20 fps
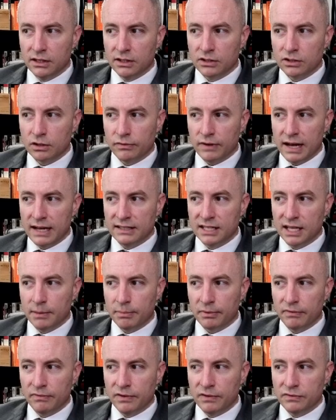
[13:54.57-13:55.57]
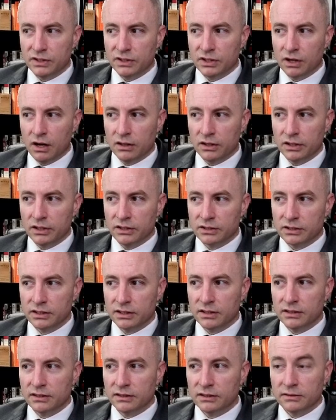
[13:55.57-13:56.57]
So if I tip $50,
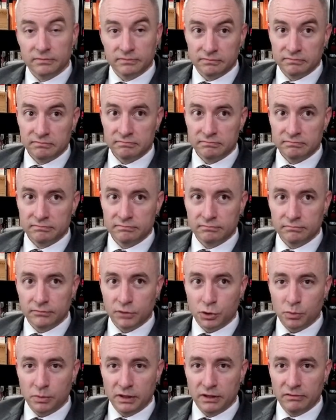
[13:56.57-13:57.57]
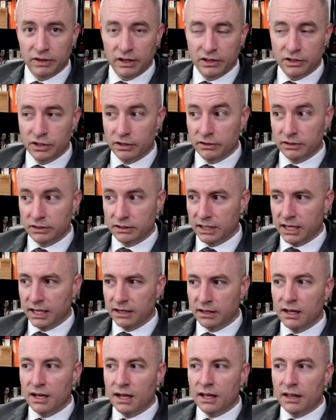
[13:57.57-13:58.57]
which would be very generous
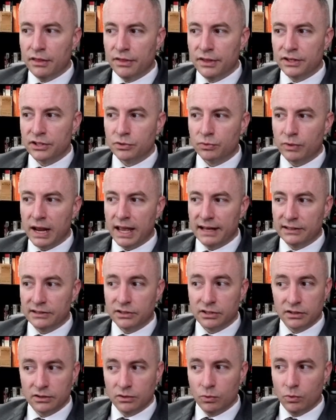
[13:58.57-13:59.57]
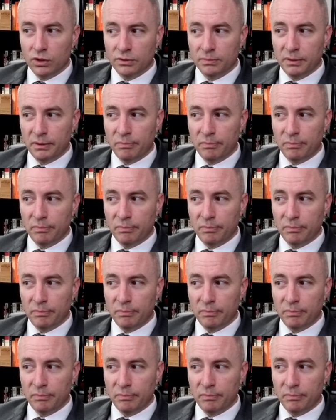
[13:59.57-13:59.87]
indeed, this rant will be